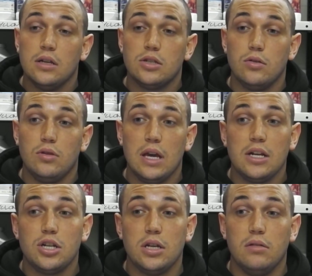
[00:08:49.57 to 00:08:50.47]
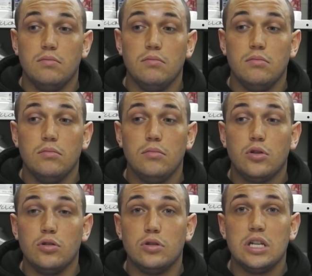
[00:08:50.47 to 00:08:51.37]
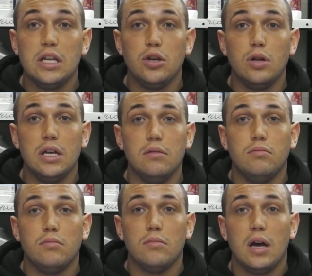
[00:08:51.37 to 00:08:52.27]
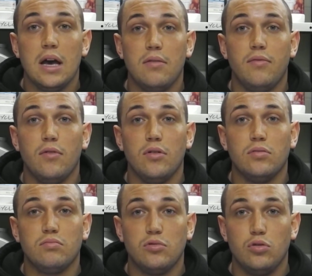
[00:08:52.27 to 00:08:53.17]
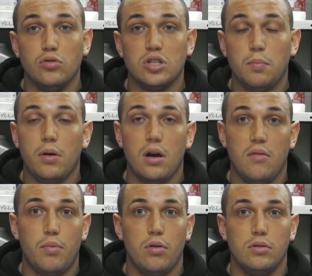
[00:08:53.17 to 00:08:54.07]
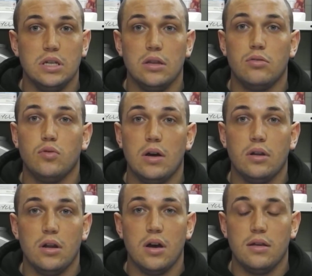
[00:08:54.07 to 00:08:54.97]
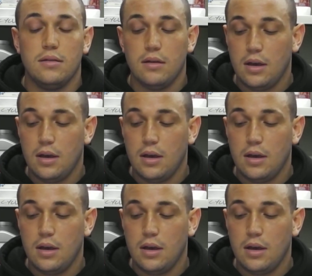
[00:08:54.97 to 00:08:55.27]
so they actually continually have a good supply of protein throughout the night,